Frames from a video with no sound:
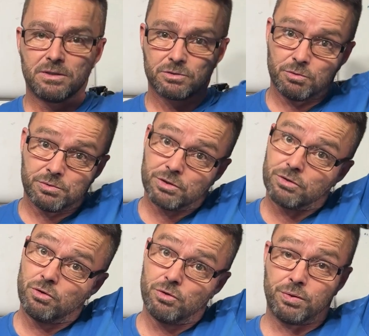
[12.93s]
So it was a
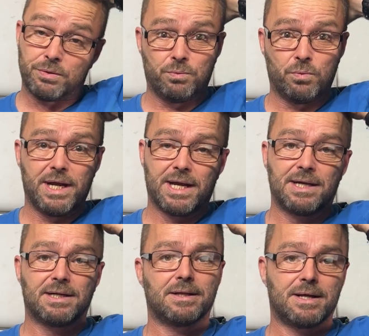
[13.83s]
good
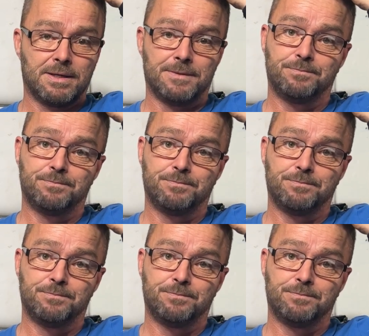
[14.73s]
weekend at the